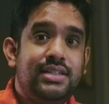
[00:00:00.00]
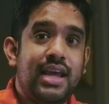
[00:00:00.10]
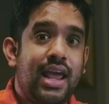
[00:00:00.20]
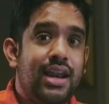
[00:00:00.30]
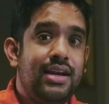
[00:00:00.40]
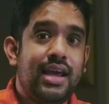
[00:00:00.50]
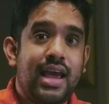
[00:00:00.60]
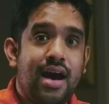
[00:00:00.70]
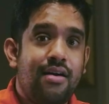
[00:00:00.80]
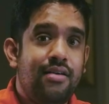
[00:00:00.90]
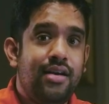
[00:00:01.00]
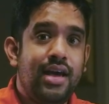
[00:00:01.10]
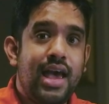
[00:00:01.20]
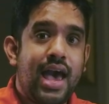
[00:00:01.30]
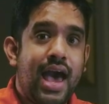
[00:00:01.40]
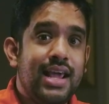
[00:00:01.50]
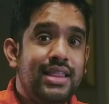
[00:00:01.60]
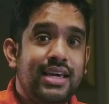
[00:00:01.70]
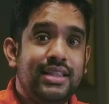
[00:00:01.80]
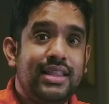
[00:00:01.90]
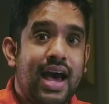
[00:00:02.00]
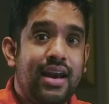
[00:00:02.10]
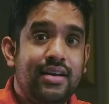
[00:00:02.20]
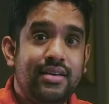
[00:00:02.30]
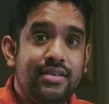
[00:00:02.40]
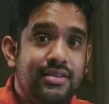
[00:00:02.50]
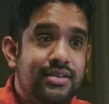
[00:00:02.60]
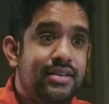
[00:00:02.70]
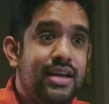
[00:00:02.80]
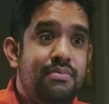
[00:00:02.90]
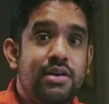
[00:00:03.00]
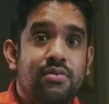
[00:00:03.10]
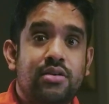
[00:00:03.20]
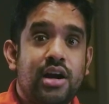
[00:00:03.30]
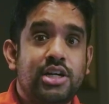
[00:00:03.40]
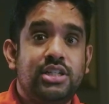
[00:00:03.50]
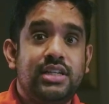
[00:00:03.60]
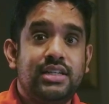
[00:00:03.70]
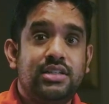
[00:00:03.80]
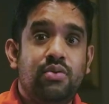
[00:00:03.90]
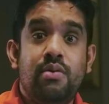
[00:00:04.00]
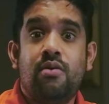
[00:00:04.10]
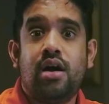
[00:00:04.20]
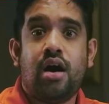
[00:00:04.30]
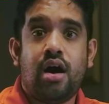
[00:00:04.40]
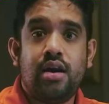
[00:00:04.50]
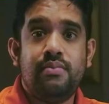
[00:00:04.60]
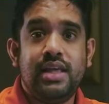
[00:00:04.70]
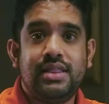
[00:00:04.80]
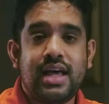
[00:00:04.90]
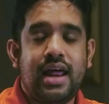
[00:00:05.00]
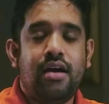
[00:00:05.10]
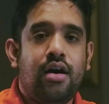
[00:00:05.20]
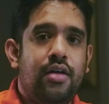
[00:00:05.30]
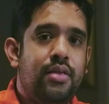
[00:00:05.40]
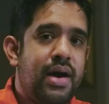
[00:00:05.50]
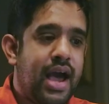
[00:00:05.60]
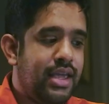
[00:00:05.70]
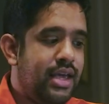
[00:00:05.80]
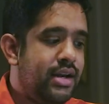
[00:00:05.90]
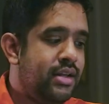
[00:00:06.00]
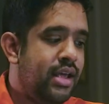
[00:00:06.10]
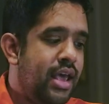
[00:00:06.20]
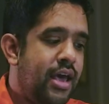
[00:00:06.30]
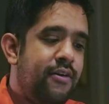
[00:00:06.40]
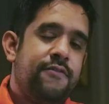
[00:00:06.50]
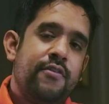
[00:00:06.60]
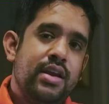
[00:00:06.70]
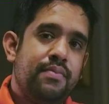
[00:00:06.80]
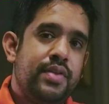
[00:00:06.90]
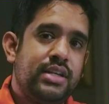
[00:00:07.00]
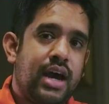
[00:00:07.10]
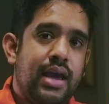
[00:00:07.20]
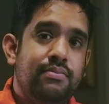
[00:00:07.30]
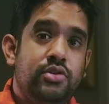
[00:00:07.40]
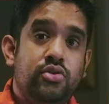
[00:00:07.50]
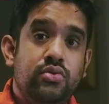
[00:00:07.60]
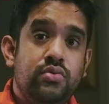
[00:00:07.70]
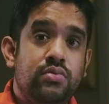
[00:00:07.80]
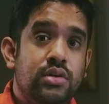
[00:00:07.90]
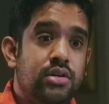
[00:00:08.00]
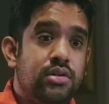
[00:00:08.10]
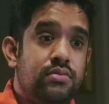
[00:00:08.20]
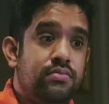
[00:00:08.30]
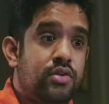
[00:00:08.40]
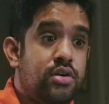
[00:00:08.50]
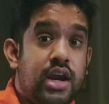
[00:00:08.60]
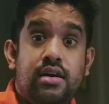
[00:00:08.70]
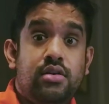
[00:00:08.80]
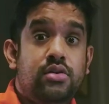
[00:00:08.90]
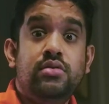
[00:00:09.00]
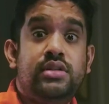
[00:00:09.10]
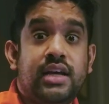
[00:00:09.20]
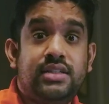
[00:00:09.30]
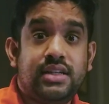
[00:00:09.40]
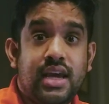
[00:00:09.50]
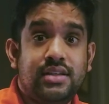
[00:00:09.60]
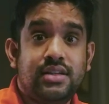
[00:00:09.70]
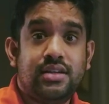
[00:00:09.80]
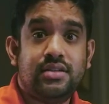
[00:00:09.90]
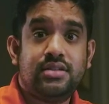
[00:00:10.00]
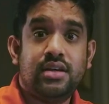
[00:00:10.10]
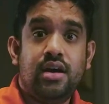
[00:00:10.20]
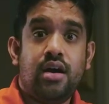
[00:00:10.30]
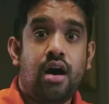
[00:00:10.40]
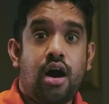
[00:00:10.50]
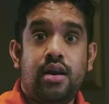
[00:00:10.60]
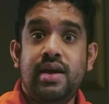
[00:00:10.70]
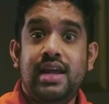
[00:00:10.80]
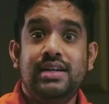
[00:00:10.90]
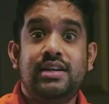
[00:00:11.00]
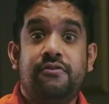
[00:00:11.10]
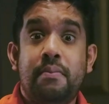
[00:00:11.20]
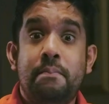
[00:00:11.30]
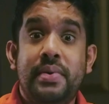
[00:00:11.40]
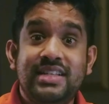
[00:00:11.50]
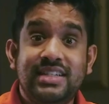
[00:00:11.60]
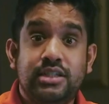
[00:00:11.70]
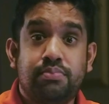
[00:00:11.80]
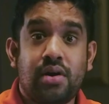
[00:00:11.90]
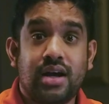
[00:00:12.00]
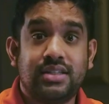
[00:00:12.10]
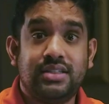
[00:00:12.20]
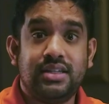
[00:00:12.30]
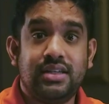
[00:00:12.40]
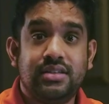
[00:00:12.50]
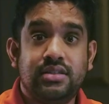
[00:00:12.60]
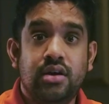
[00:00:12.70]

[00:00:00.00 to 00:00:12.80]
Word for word: day in and day out, anything that can be regression tested, we want to automate that on the back end and free up the time to create new test cases, automate different business processes,